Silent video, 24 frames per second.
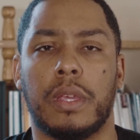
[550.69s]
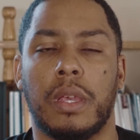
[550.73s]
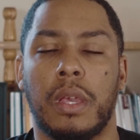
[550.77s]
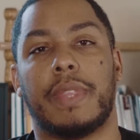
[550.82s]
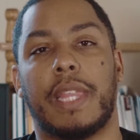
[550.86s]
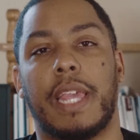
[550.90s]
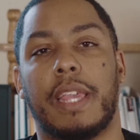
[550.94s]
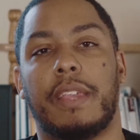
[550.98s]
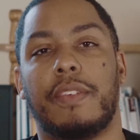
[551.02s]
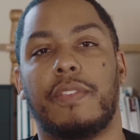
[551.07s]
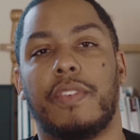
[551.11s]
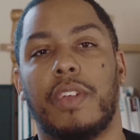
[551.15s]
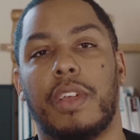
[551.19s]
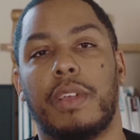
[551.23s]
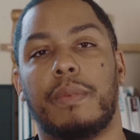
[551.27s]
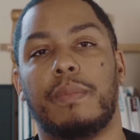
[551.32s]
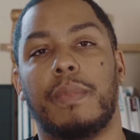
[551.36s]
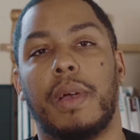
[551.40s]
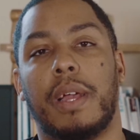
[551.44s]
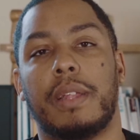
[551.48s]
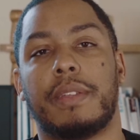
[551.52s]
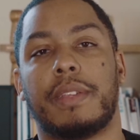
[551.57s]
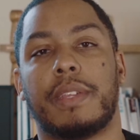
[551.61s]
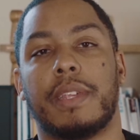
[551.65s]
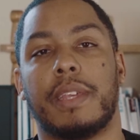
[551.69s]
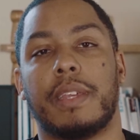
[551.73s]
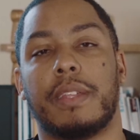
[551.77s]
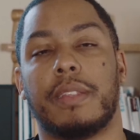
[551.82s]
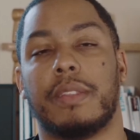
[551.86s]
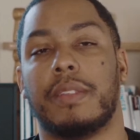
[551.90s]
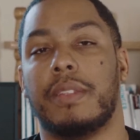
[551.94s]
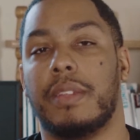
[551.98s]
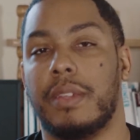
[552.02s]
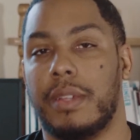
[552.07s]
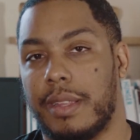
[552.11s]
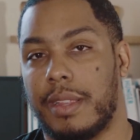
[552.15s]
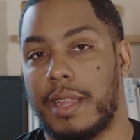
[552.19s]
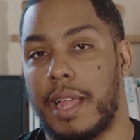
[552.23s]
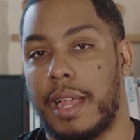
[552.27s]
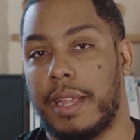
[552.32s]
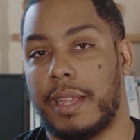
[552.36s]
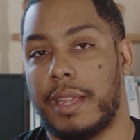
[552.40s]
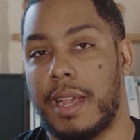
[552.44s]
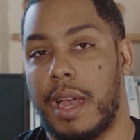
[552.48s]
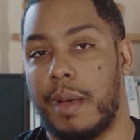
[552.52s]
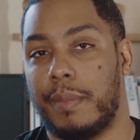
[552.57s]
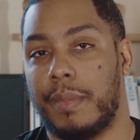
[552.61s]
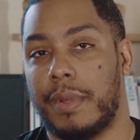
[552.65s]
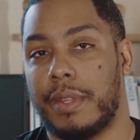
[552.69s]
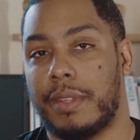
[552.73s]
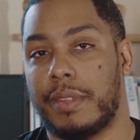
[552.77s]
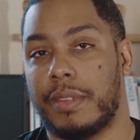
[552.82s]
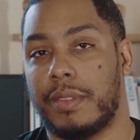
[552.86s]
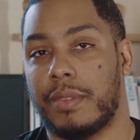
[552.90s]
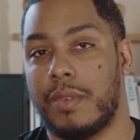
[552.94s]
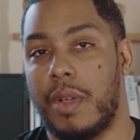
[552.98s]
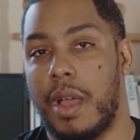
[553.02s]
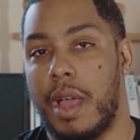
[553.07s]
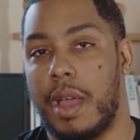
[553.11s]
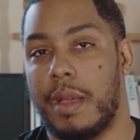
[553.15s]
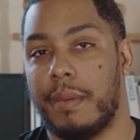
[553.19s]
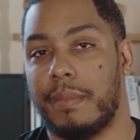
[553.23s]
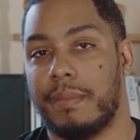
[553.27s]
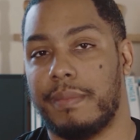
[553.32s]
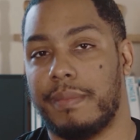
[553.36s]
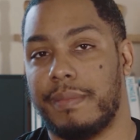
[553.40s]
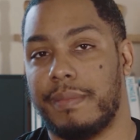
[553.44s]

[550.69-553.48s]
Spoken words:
Thank you very much, and like, comment, and subscribe.